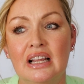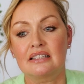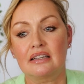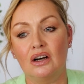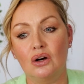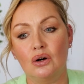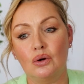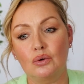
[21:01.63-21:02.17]

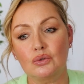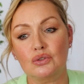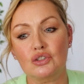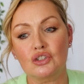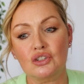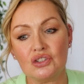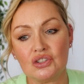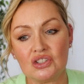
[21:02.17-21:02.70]
So
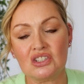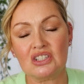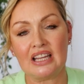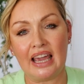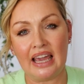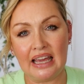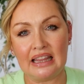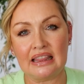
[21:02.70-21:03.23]
just
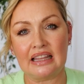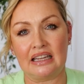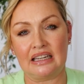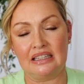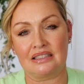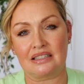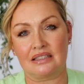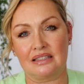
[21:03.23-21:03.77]
take that
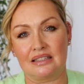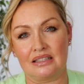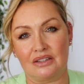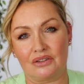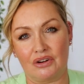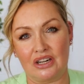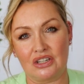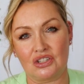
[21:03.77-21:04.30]
into
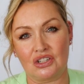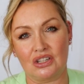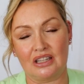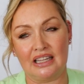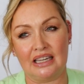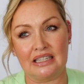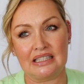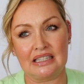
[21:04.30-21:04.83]
consideration,
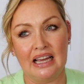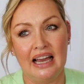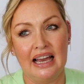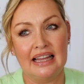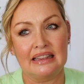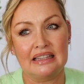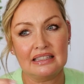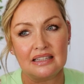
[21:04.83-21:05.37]
that
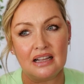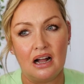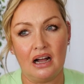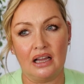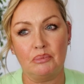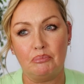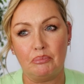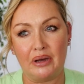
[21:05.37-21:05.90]
this
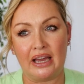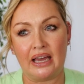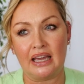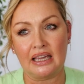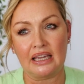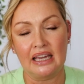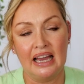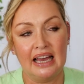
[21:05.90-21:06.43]
hype
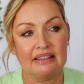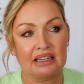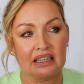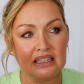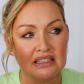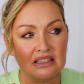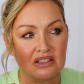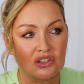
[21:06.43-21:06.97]
bag that
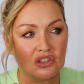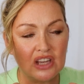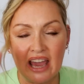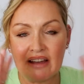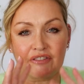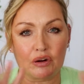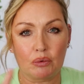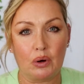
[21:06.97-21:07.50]
is
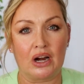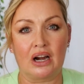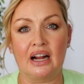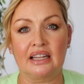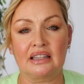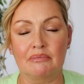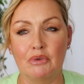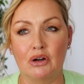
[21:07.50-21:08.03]
everywhere
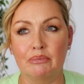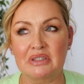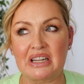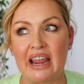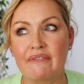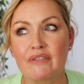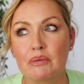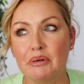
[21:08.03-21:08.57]
at the moment,
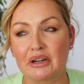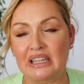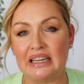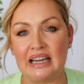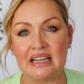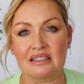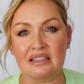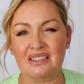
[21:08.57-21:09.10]
everybody
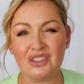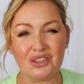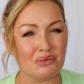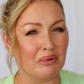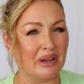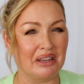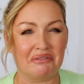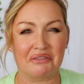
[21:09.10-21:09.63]
has it, just
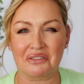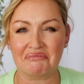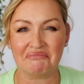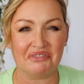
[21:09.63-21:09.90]
wait for